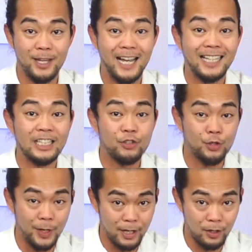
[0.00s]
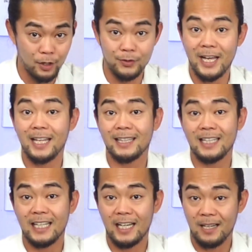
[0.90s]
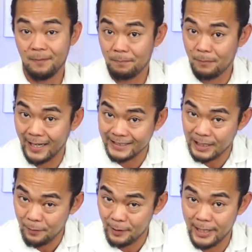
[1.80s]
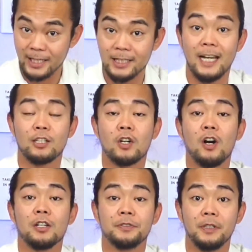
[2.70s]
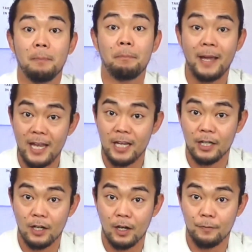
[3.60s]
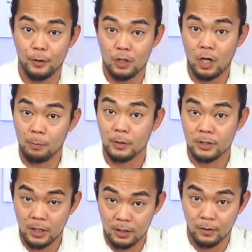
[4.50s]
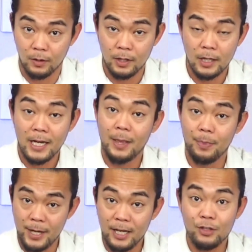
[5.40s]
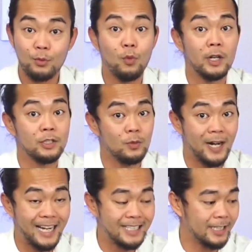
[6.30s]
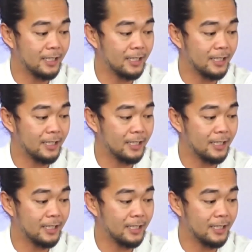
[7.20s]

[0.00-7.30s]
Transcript: that trigger, that activity that caused the pain of your carpal tunnel, and then you want to ice